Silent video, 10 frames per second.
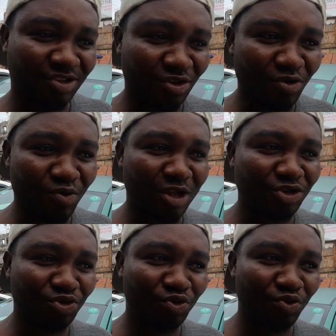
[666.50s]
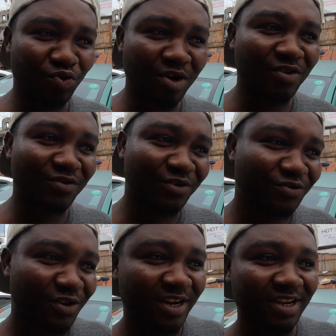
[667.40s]
I saw though. One to one of a
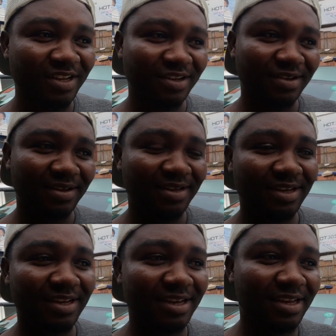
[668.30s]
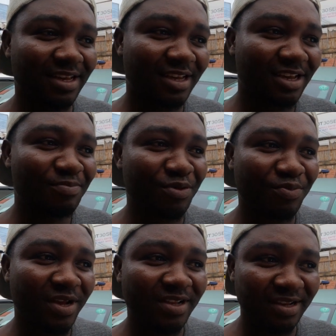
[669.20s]
friend, he
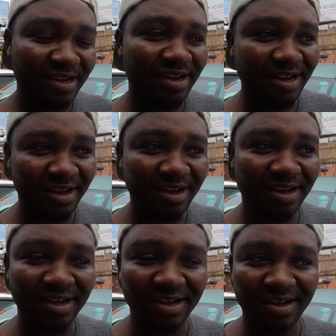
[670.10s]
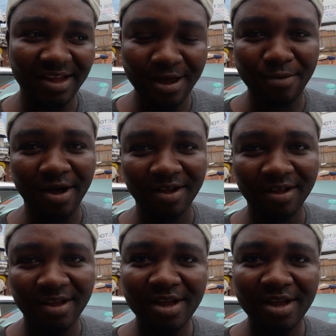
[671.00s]
prepared Eba.